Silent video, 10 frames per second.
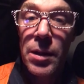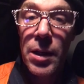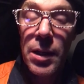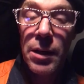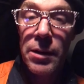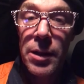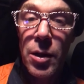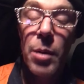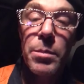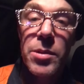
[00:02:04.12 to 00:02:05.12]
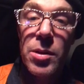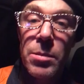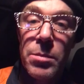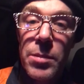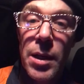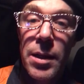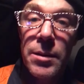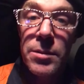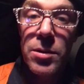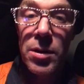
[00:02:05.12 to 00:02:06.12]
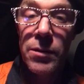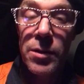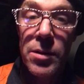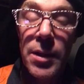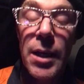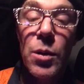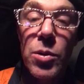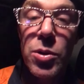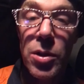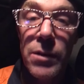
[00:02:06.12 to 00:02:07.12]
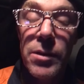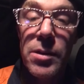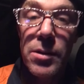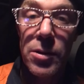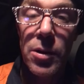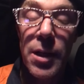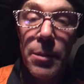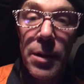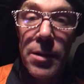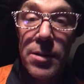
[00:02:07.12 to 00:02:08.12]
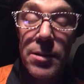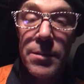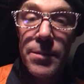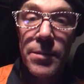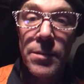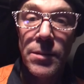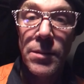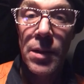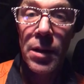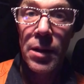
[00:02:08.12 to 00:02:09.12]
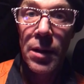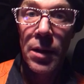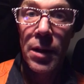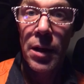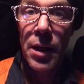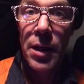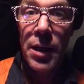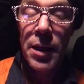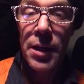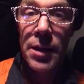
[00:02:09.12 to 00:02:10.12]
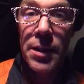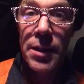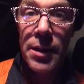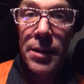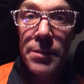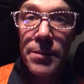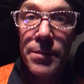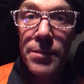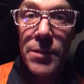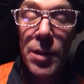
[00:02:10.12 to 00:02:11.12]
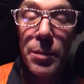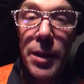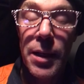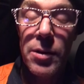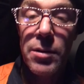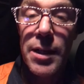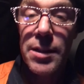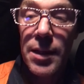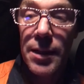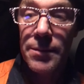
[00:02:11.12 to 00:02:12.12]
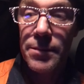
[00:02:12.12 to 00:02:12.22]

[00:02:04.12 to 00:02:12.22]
going to cop some legal service documents, and it'll be interesting.